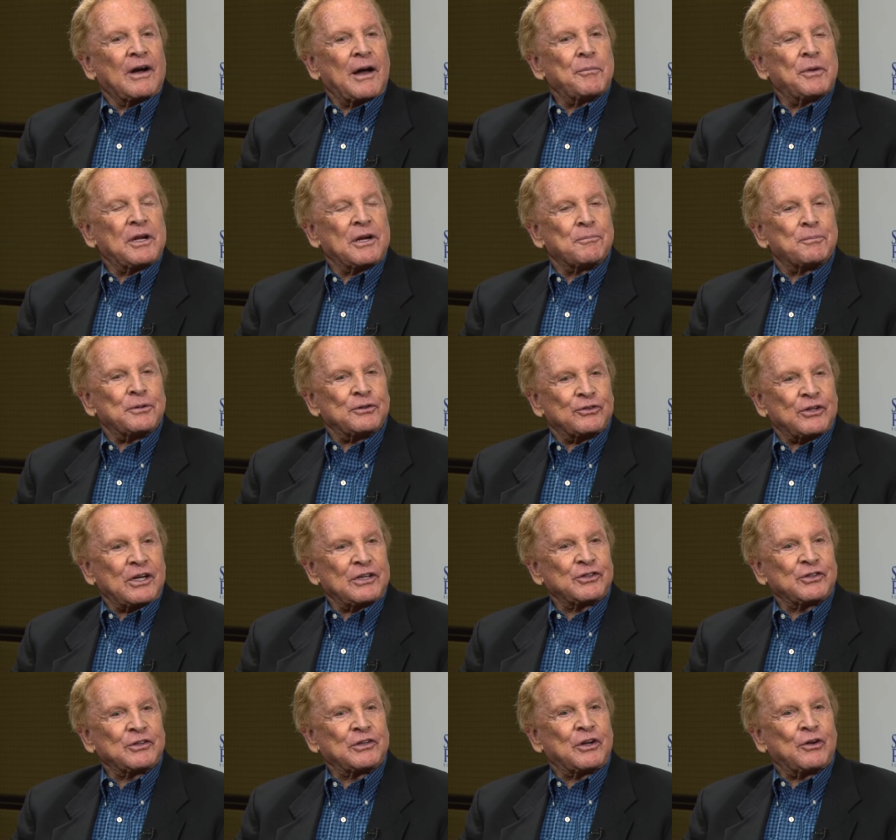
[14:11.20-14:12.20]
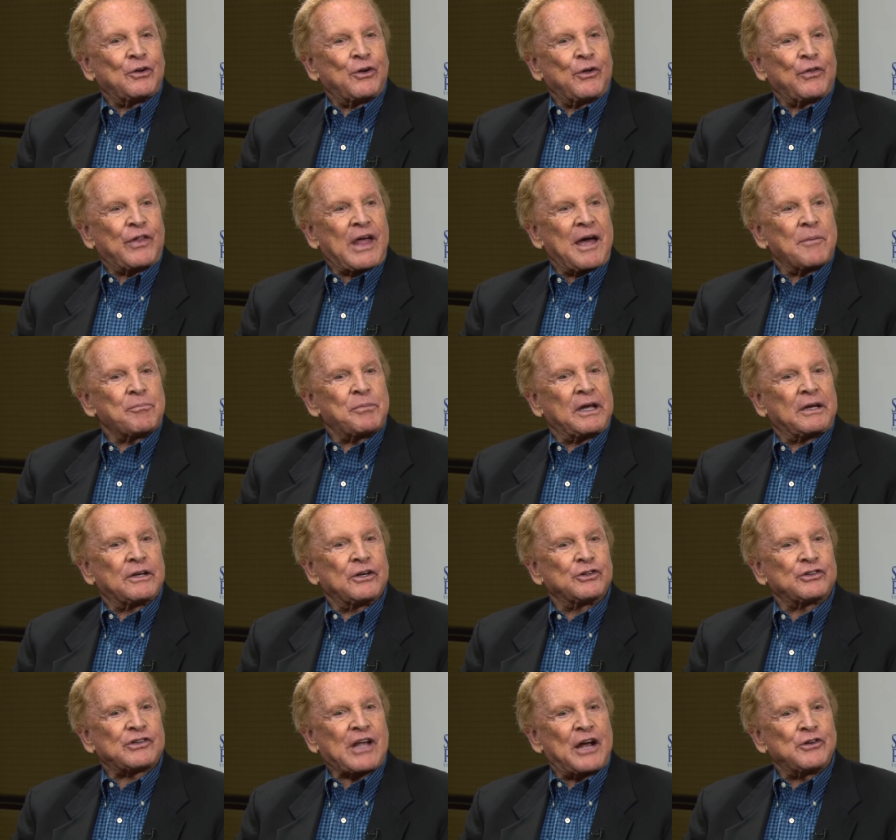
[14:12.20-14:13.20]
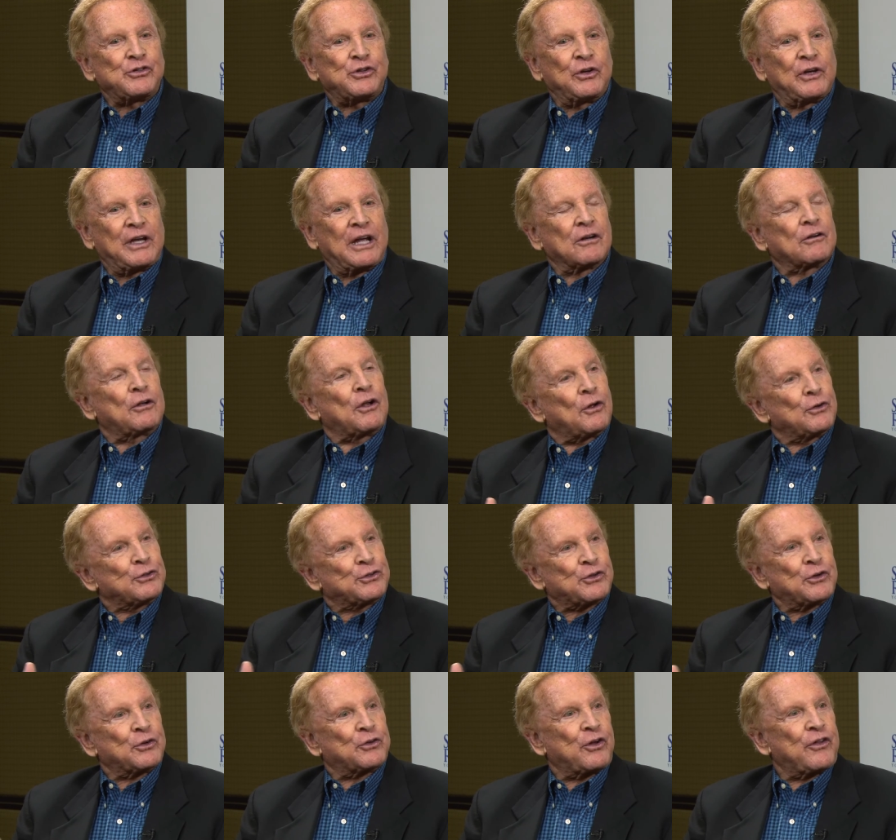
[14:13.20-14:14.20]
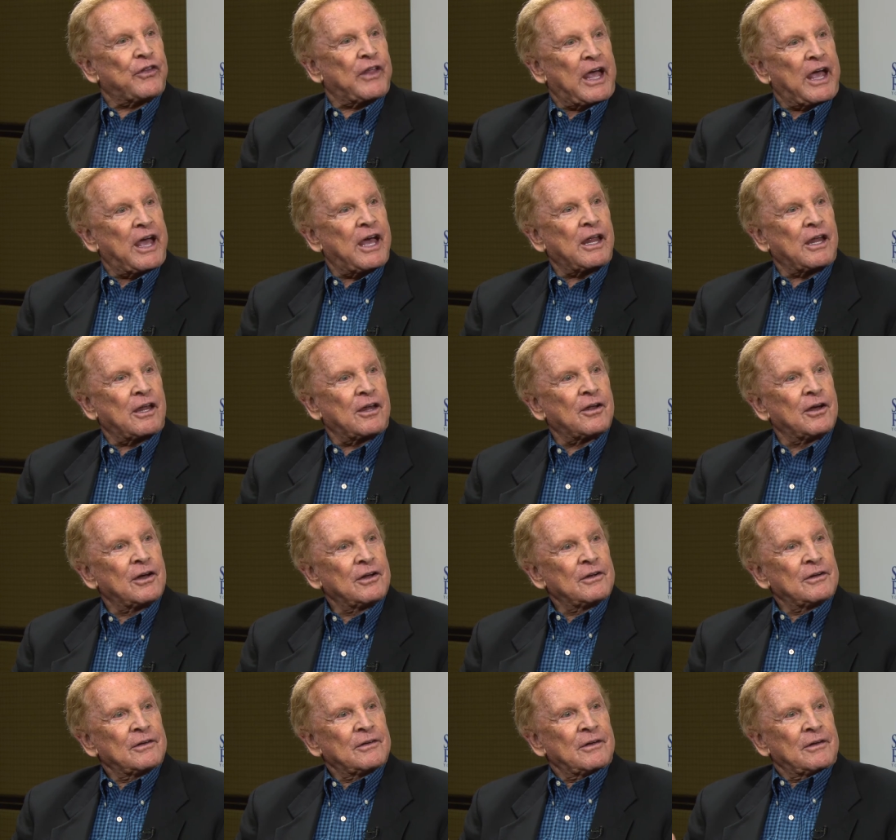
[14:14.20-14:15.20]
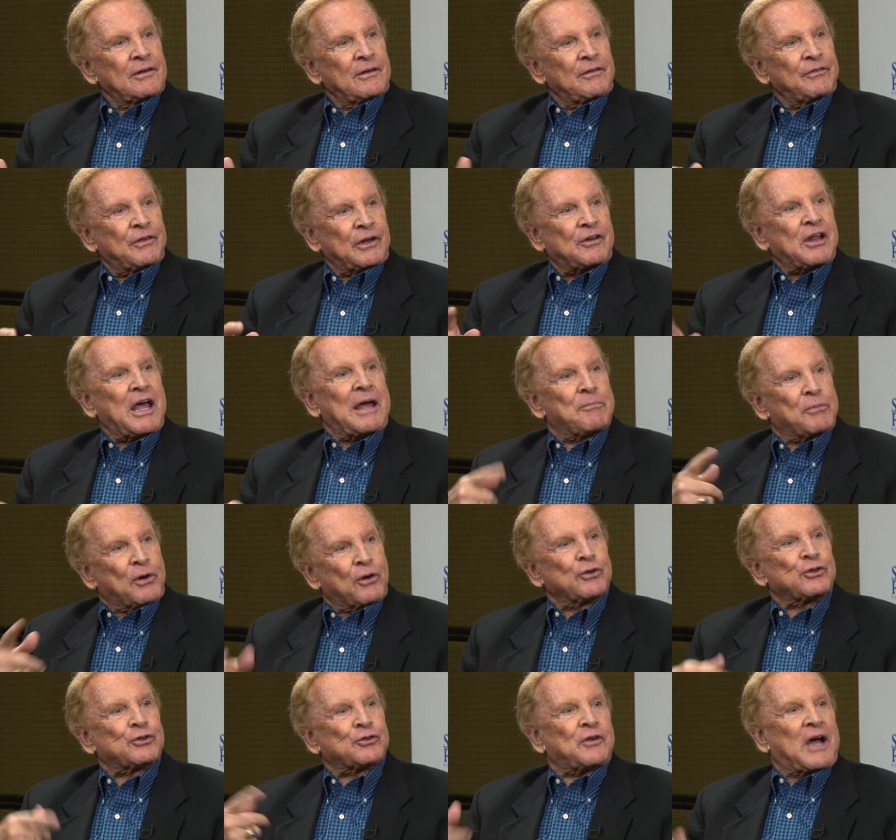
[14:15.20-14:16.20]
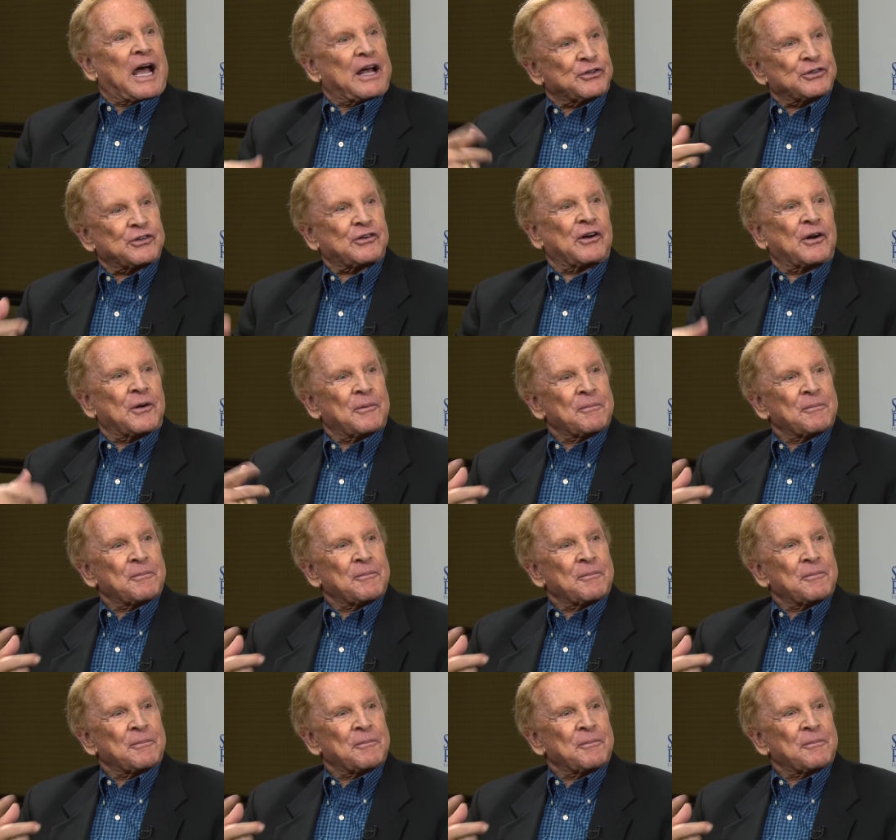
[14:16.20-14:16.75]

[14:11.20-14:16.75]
I'm in a position to do that, because as you get closer to the end, the tape goes faster.